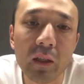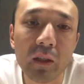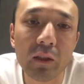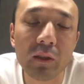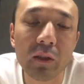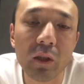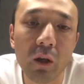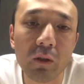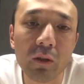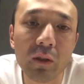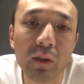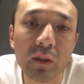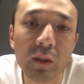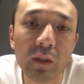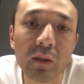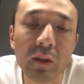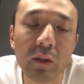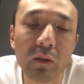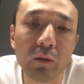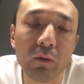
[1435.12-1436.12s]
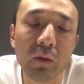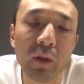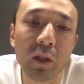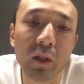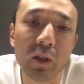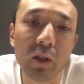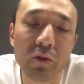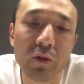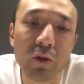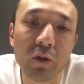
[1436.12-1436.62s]
All these things is only
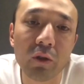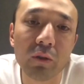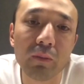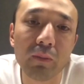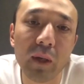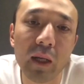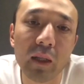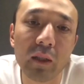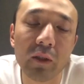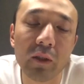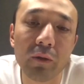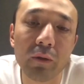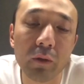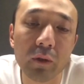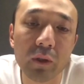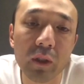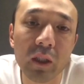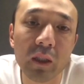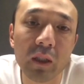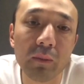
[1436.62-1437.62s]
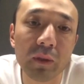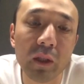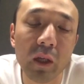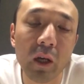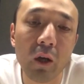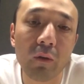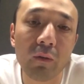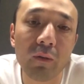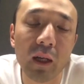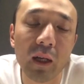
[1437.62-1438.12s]
controlled by the user
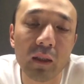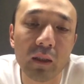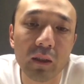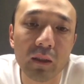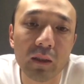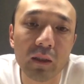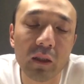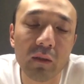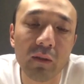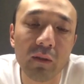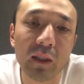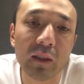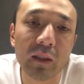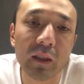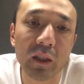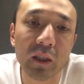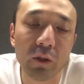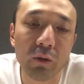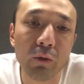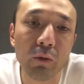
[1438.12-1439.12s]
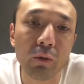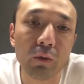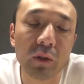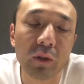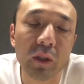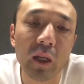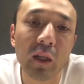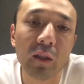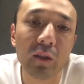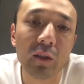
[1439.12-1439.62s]
himself and the service he uses
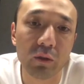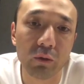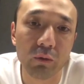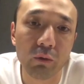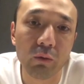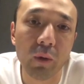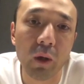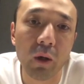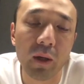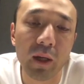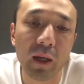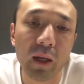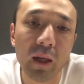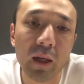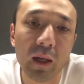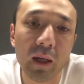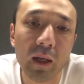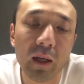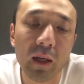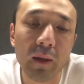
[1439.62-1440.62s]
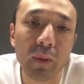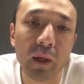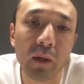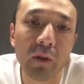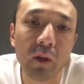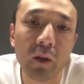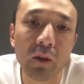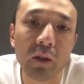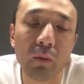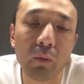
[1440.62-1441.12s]
through wallet, but
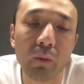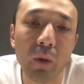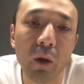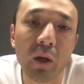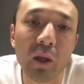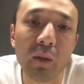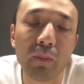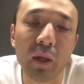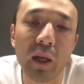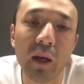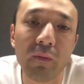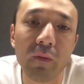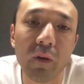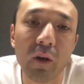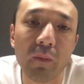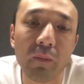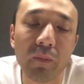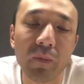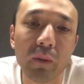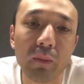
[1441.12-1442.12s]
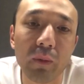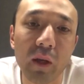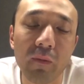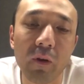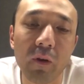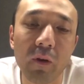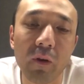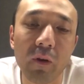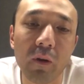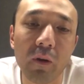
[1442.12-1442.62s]
not the wallet platform. The
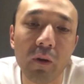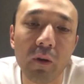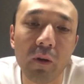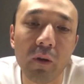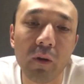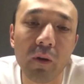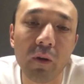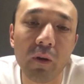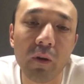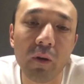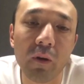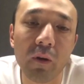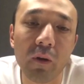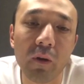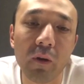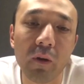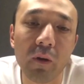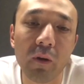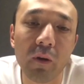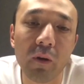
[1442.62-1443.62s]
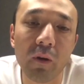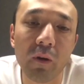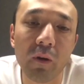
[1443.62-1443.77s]
platform itself cannot